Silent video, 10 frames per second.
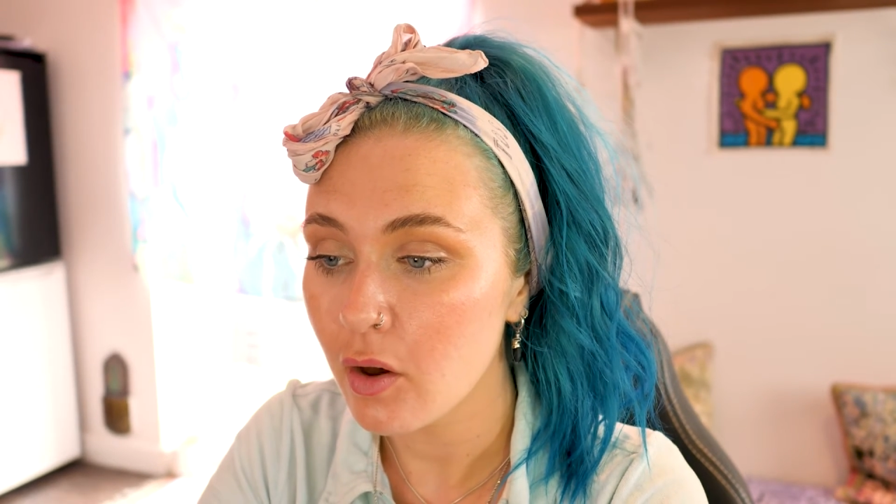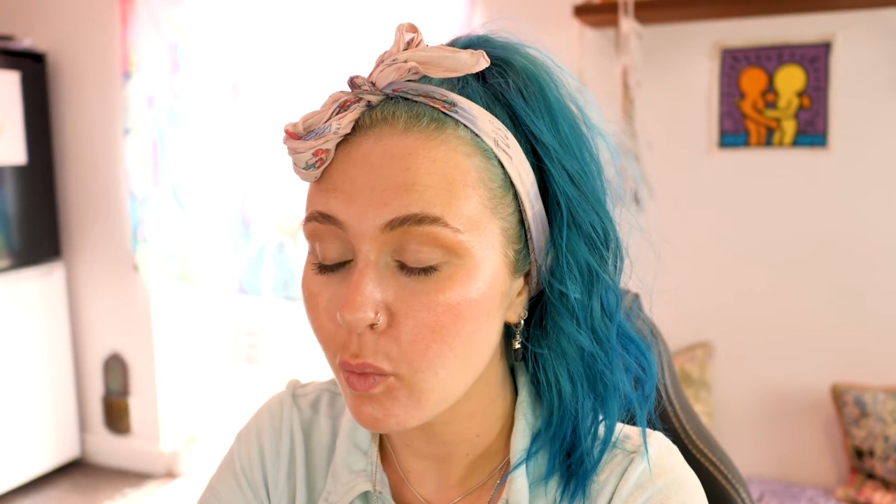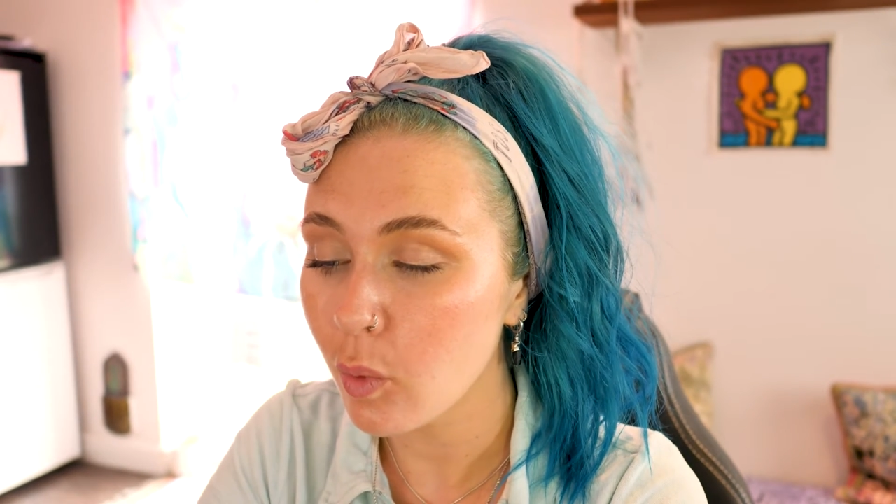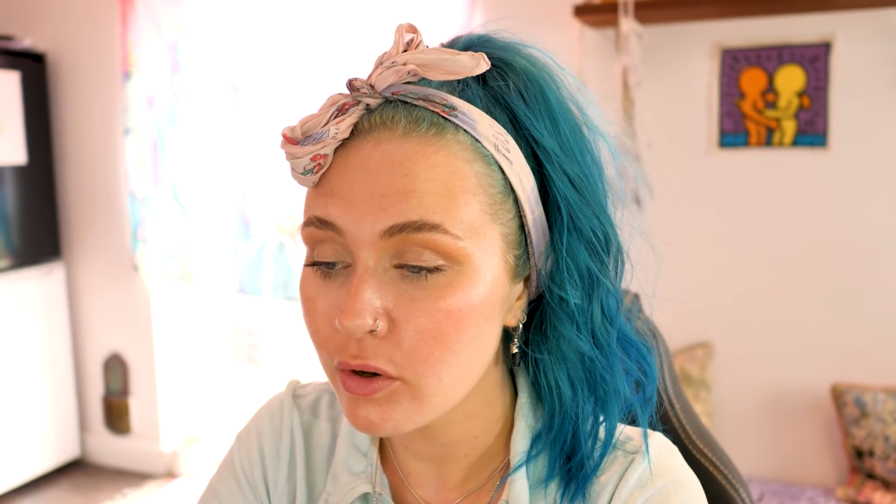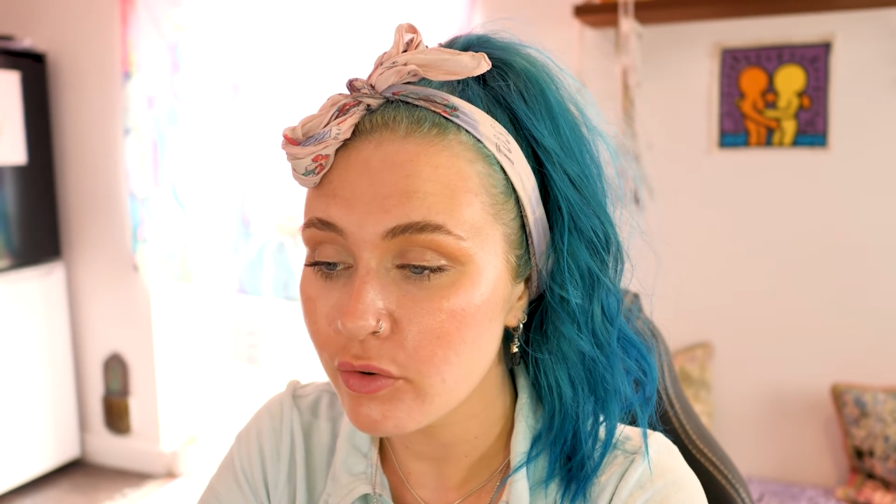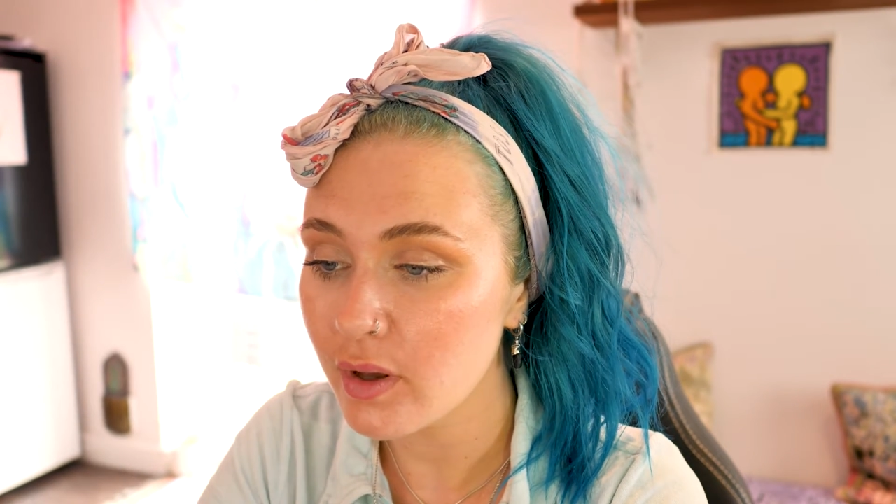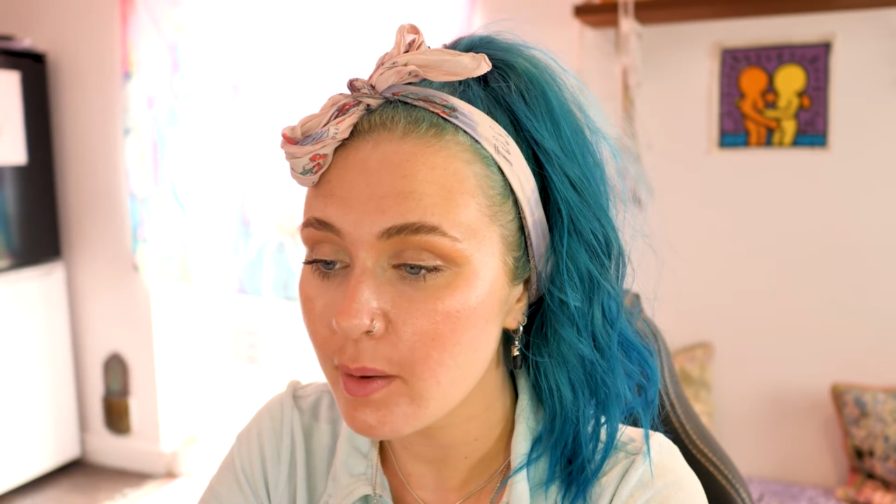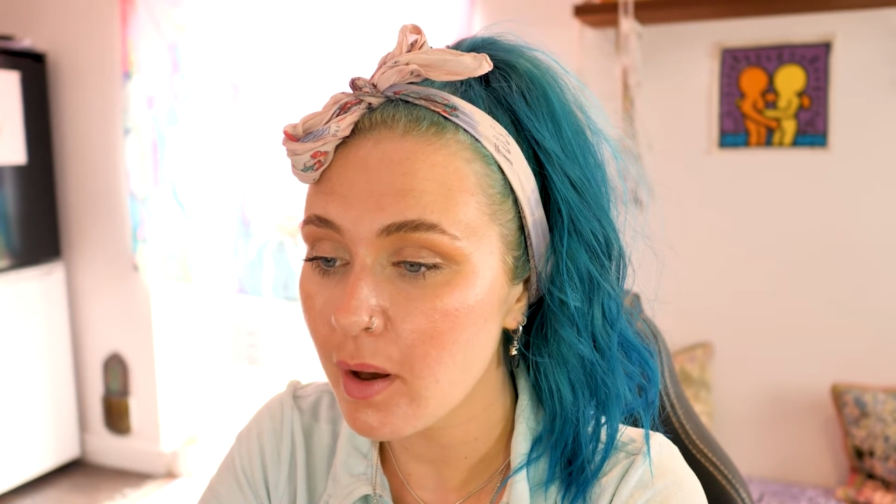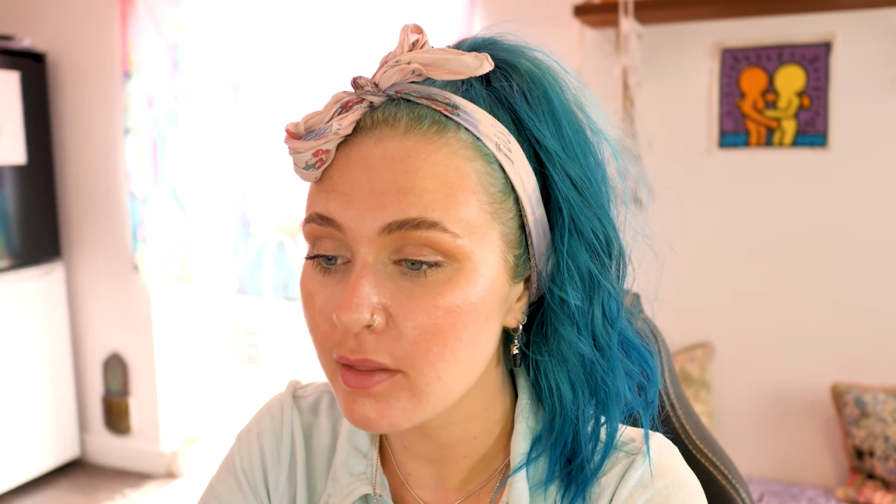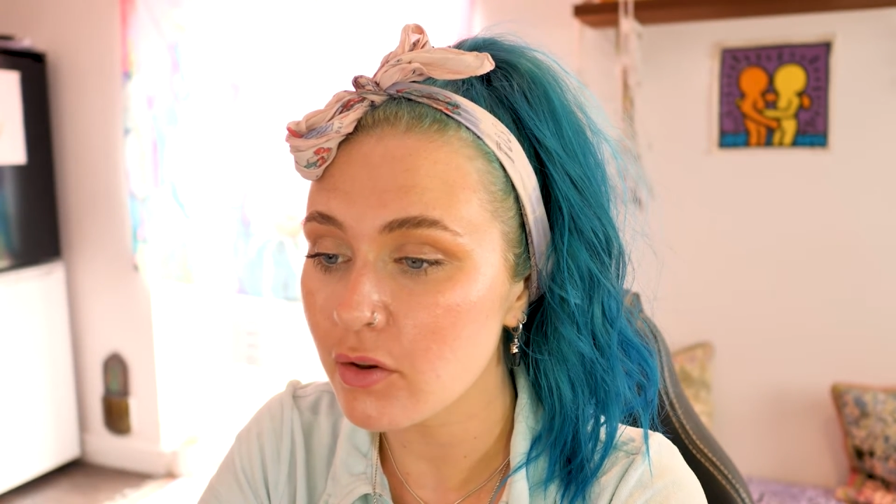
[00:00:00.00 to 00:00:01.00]
wandering
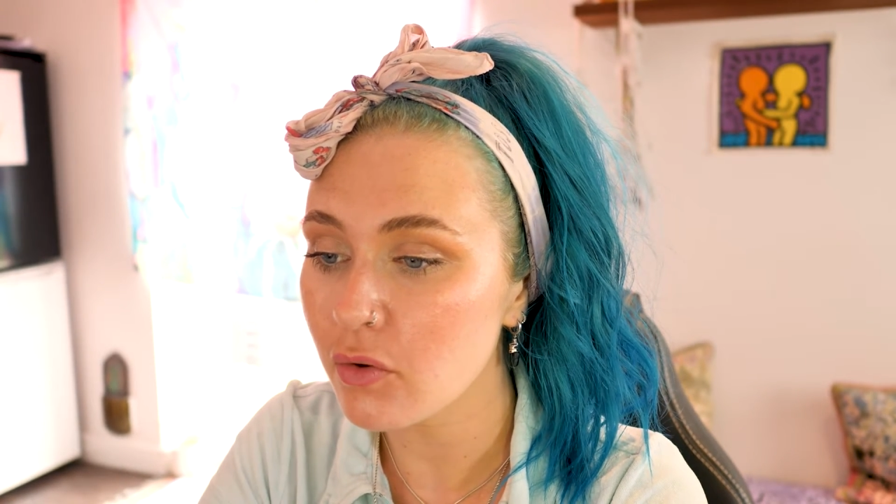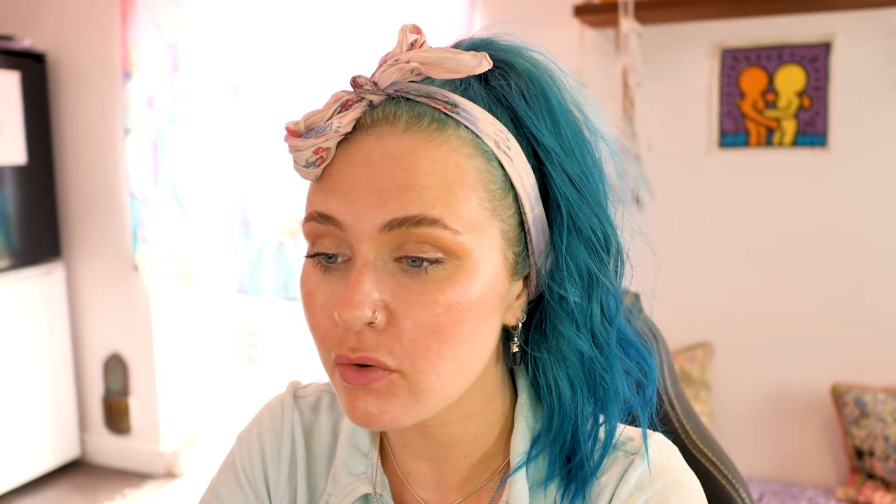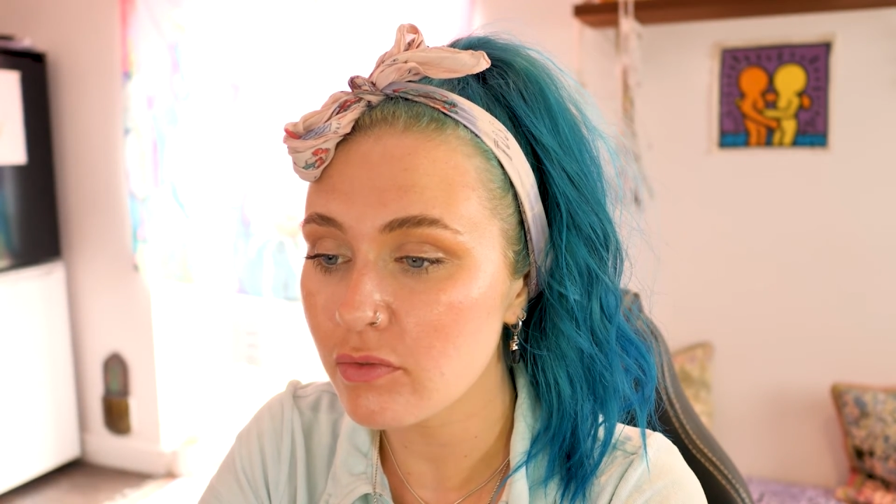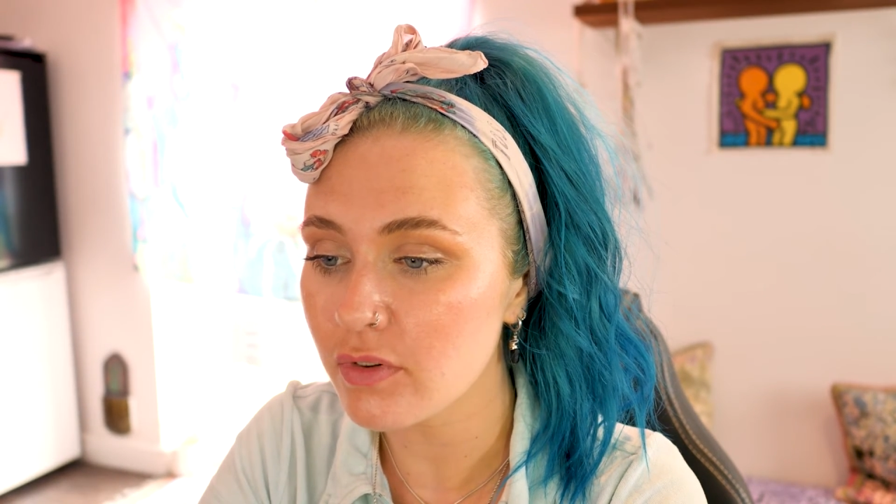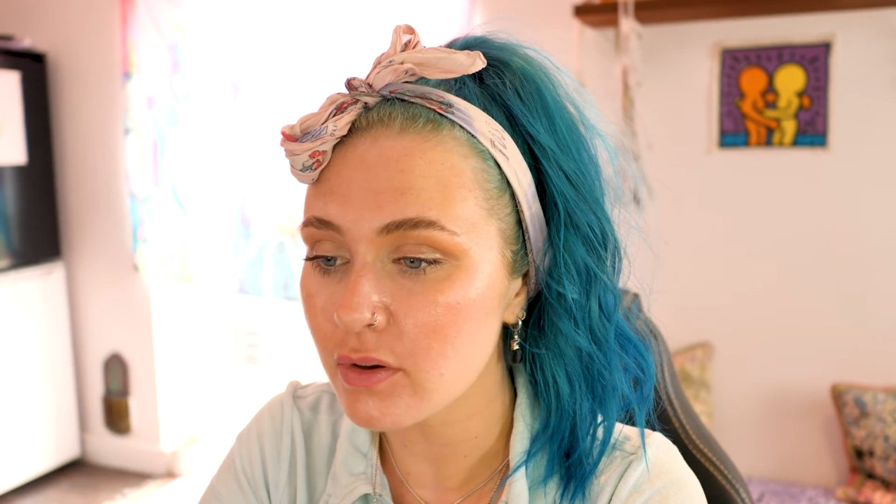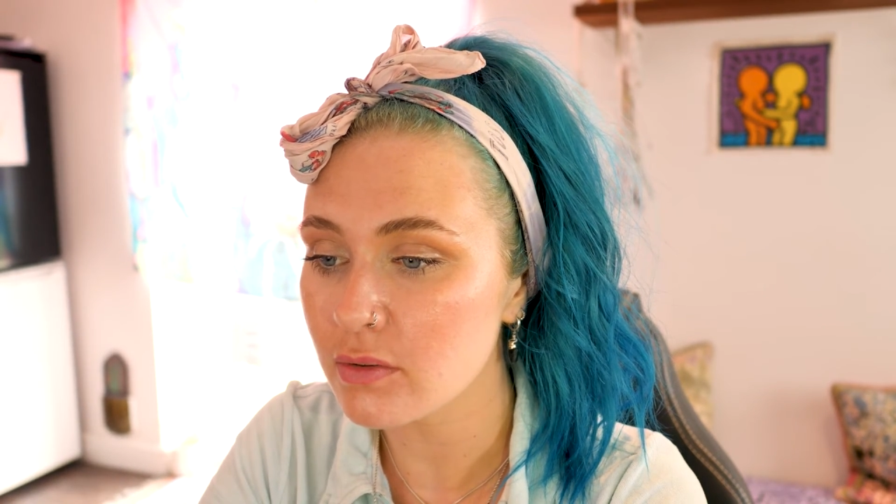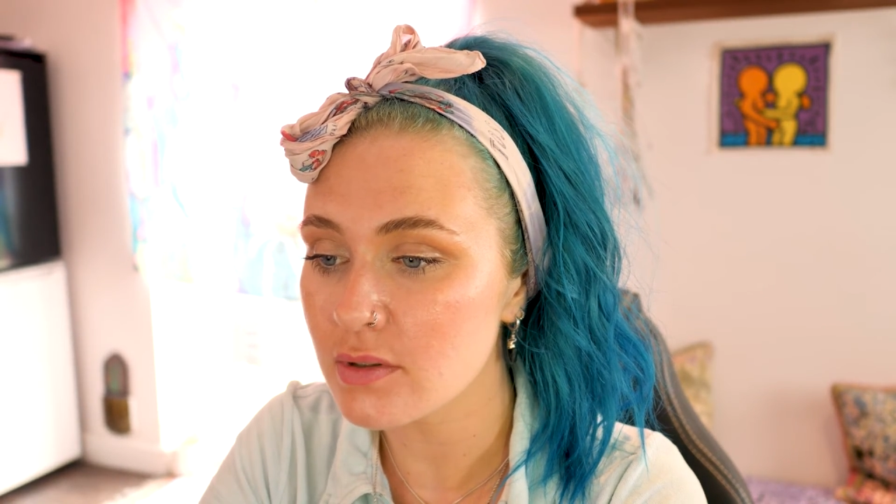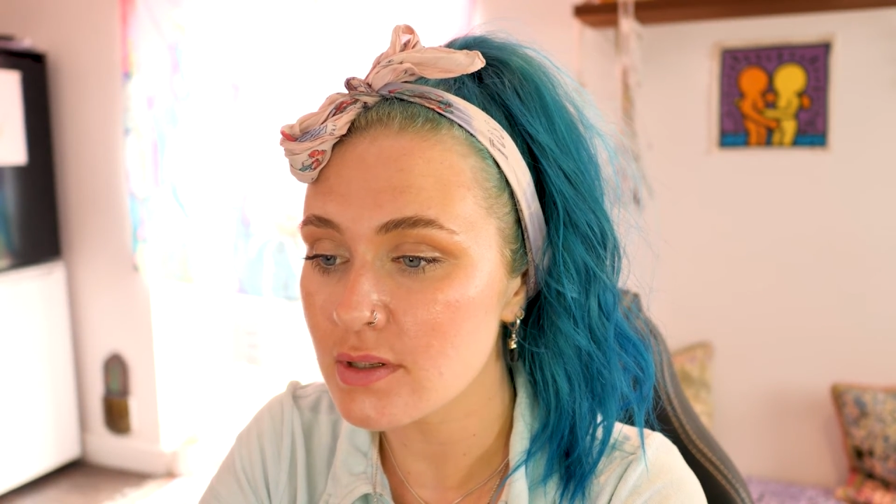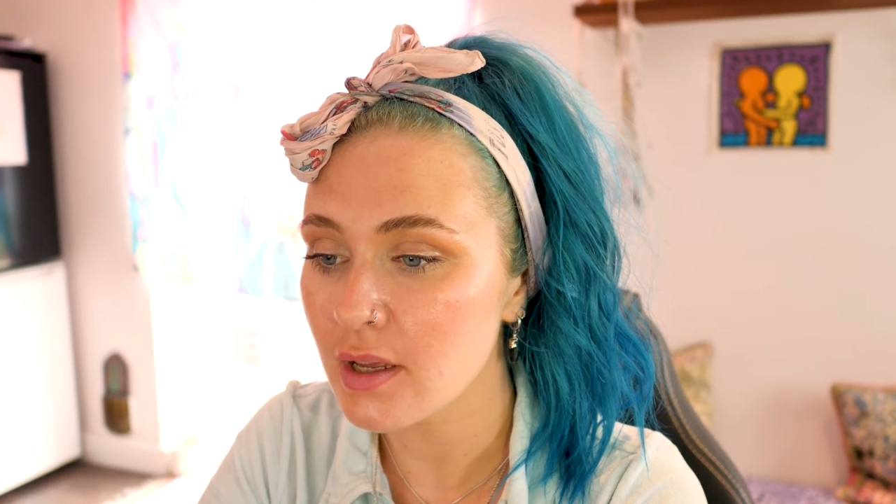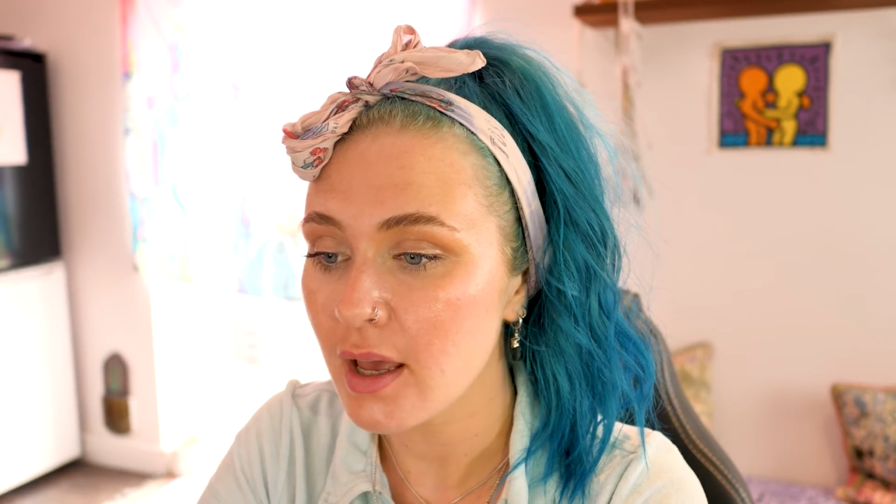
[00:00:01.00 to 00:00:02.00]
among the
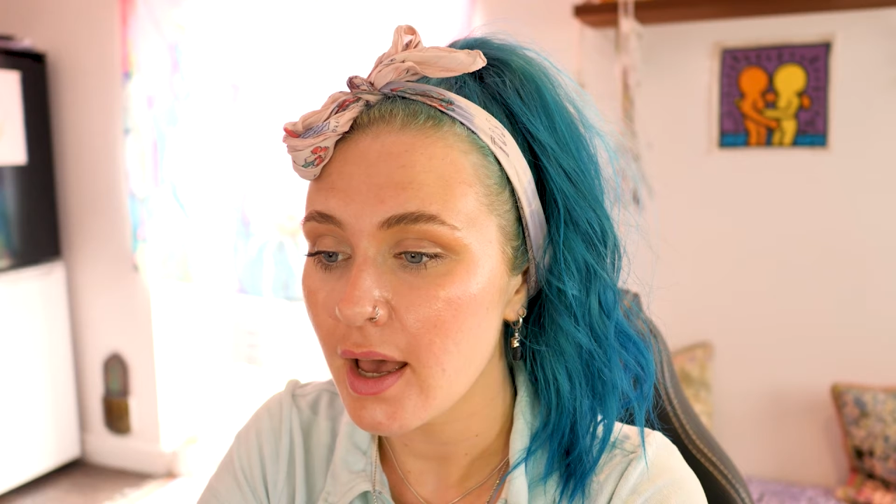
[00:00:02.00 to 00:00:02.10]
cornfields,